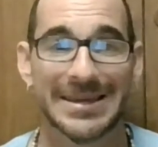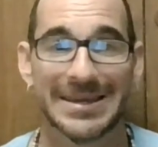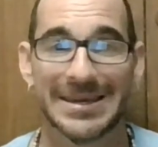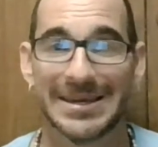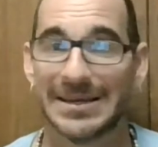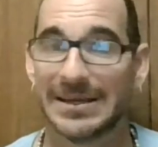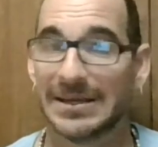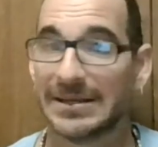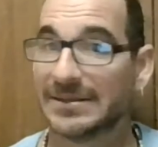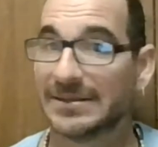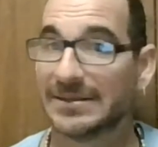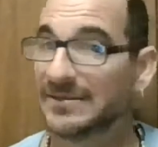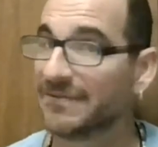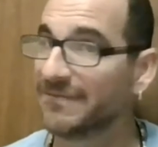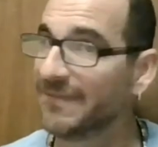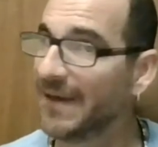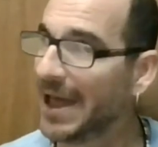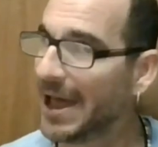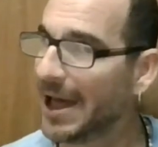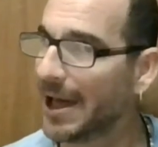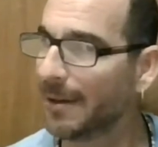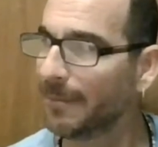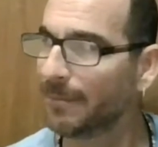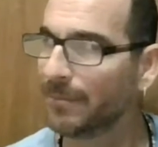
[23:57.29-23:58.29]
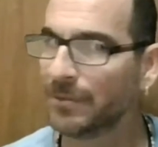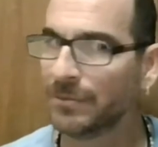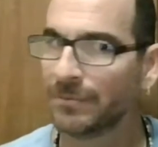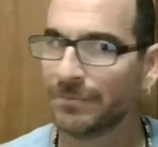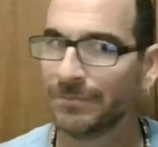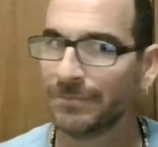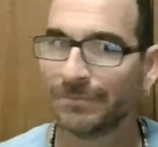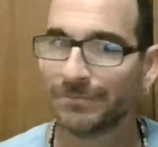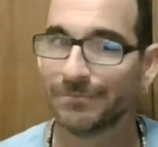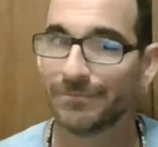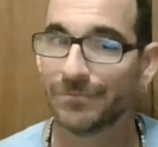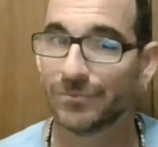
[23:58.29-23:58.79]
is fab
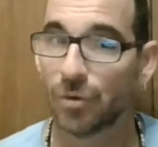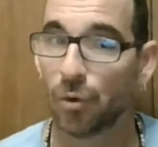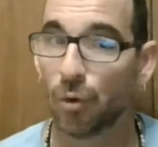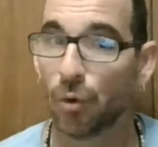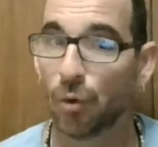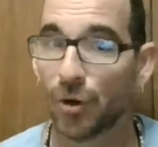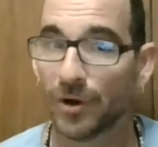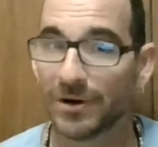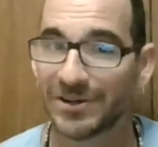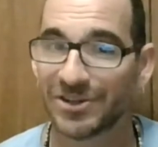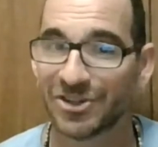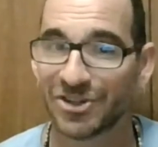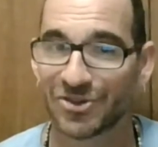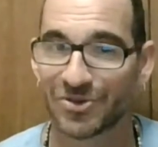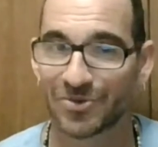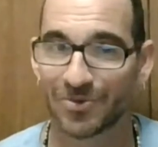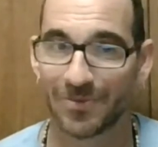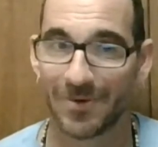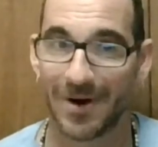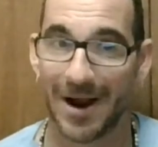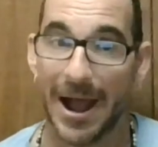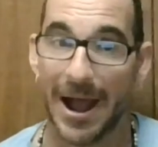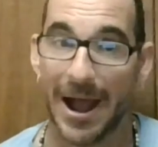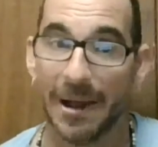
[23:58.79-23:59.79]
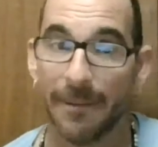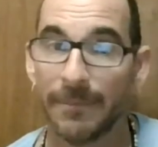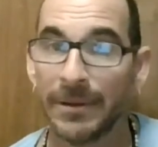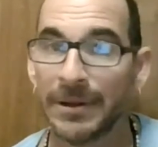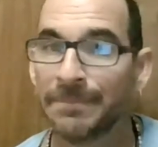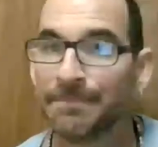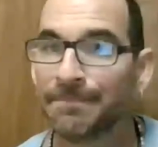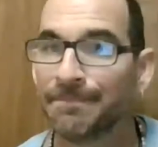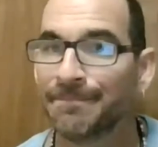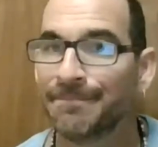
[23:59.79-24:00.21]
or drab.